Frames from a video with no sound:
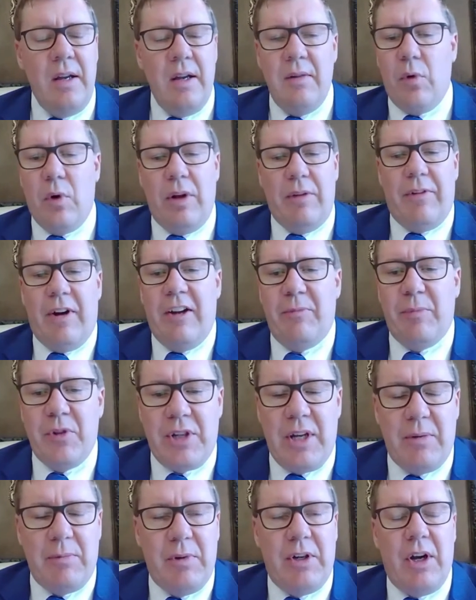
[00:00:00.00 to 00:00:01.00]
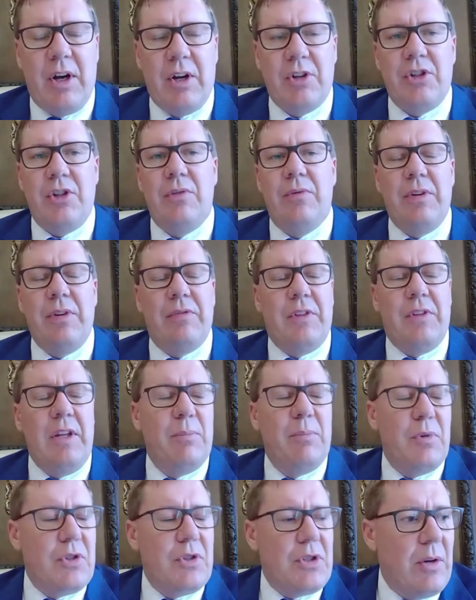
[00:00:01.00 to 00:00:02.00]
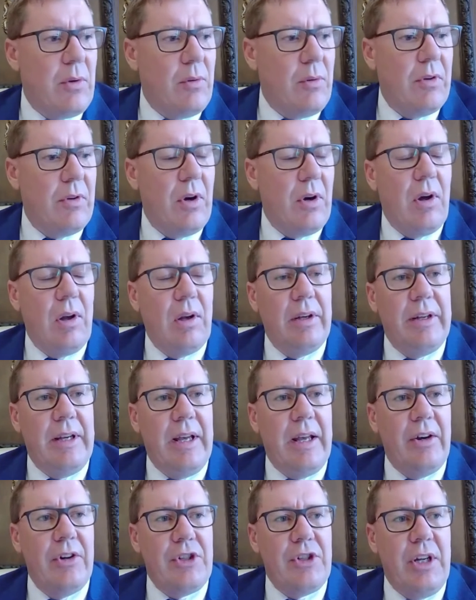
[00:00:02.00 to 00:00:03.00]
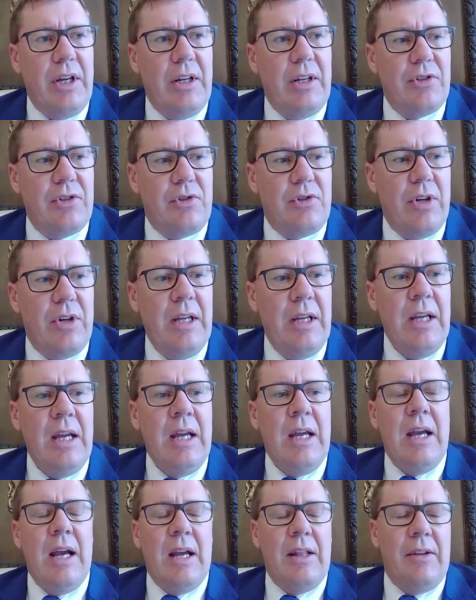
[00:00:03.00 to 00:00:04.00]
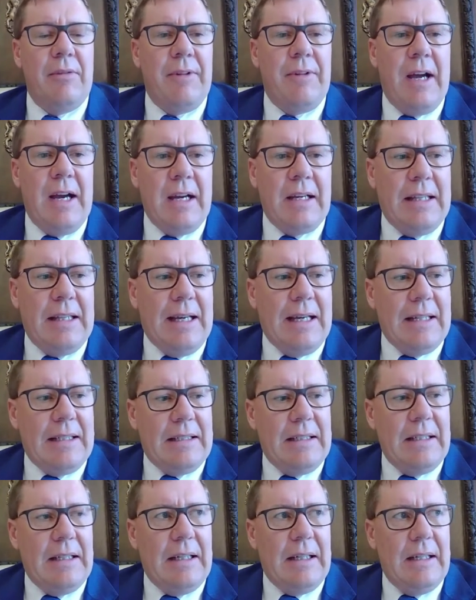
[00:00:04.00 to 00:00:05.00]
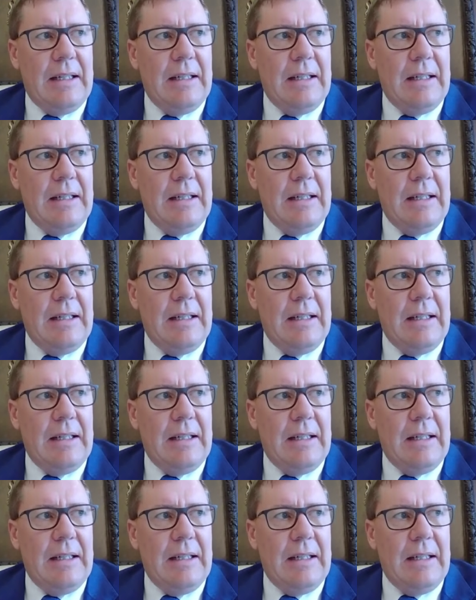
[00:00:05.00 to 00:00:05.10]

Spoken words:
45% reduction, 15% overall in the energy industry. And the fact that